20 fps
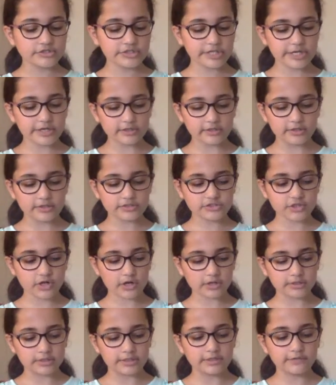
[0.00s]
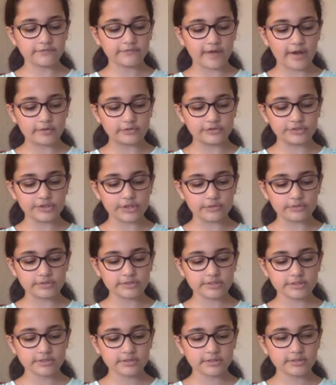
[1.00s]
Charlotte found a note.
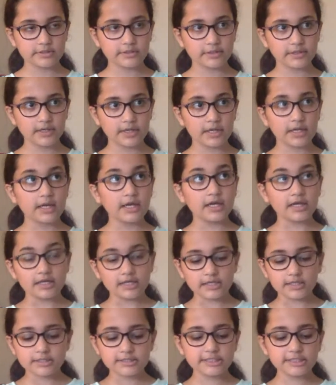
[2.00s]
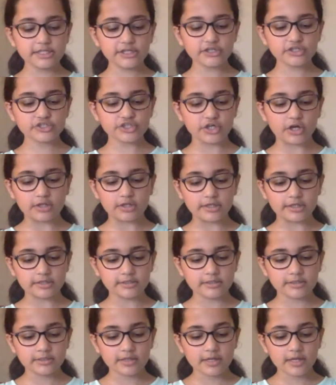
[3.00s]
Dear Charlotte,
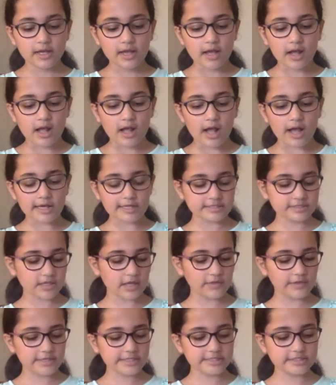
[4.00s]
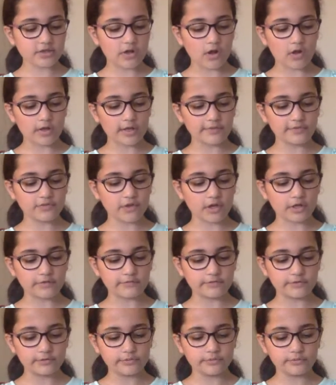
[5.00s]
I saw this girl and thought
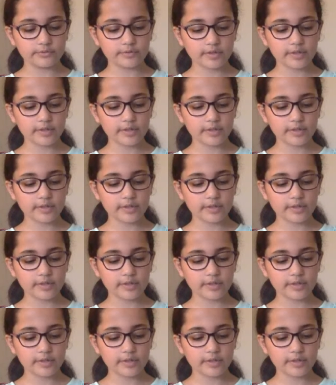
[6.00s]
of you.